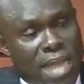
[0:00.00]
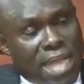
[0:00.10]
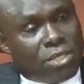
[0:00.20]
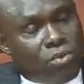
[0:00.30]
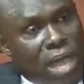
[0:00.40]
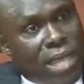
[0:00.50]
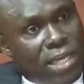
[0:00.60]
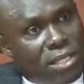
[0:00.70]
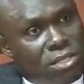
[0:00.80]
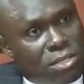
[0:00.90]
That's
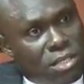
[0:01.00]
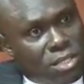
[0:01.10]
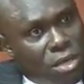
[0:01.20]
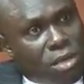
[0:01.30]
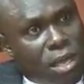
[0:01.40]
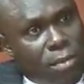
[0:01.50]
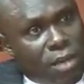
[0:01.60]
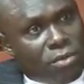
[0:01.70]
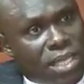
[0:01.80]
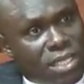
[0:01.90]
why he's talking
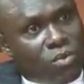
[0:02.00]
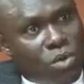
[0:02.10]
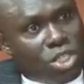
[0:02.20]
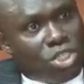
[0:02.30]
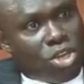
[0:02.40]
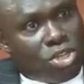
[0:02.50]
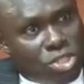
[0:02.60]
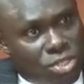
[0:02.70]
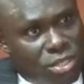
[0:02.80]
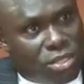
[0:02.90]
about 31
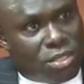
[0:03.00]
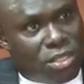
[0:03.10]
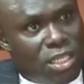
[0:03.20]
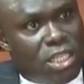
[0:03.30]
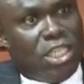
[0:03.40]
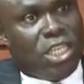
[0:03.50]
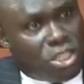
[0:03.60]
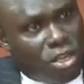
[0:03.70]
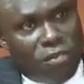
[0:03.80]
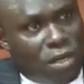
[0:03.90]
industries in
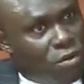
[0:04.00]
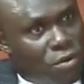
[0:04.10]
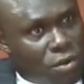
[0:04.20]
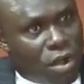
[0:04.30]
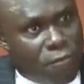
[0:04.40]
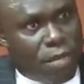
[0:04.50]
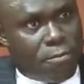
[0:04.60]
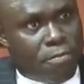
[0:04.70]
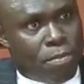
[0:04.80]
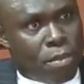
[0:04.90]
each of the local
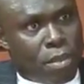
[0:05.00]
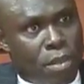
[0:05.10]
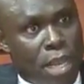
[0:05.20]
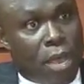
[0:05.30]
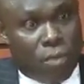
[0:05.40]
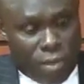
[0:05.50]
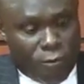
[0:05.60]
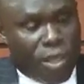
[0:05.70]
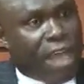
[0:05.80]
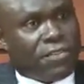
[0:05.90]
government. Now,
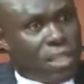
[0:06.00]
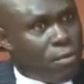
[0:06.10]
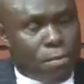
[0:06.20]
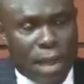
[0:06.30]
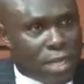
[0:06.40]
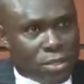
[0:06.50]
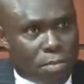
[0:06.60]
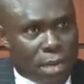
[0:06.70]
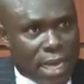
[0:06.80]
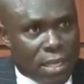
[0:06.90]
if we have stable power
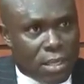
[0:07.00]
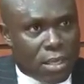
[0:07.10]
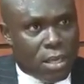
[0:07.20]
supply,